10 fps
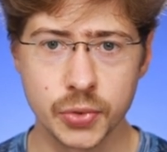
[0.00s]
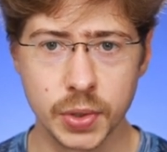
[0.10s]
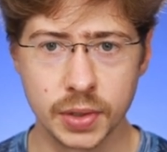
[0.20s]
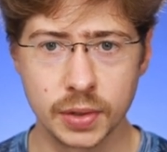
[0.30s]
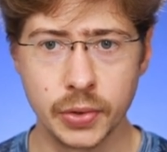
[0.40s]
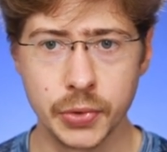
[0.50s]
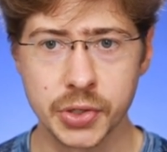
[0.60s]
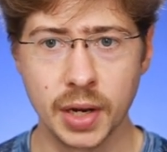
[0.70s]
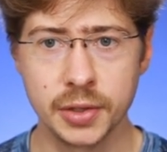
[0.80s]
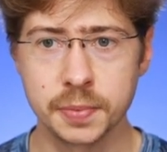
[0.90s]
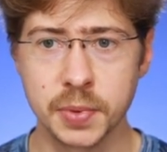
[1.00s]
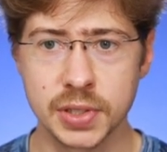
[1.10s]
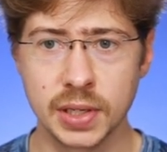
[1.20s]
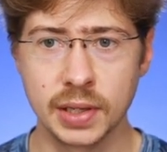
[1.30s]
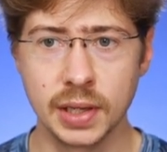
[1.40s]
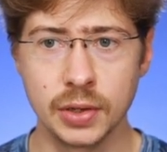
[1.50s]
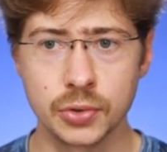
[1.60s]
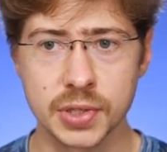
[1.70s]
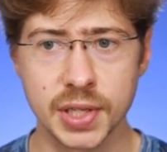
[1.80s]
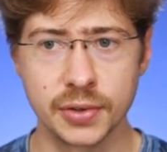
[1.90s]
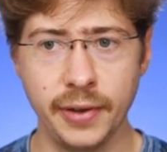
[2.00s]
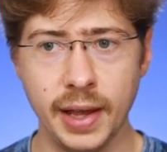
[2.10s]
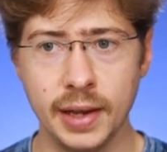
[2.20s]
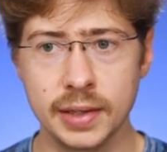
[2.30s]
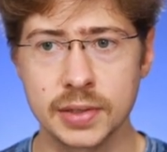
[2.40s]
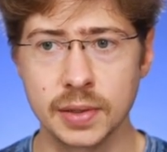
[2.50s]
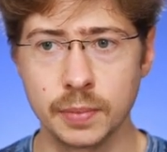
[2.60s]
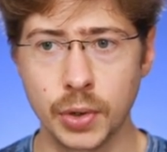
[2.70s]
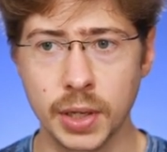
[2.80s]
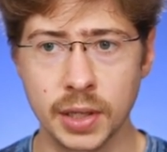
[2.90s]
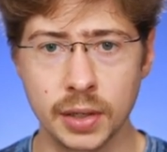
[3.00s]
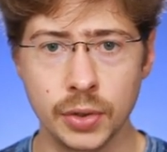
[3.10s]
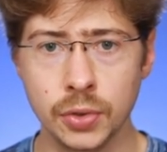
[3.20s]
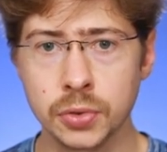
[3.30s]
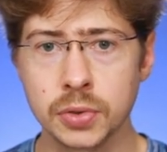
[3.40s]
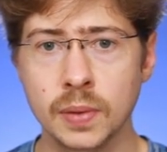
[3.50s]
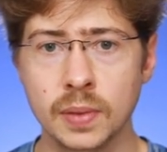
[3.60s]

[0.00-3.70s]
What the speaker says: would include channels presenting interesting facts, breaking news,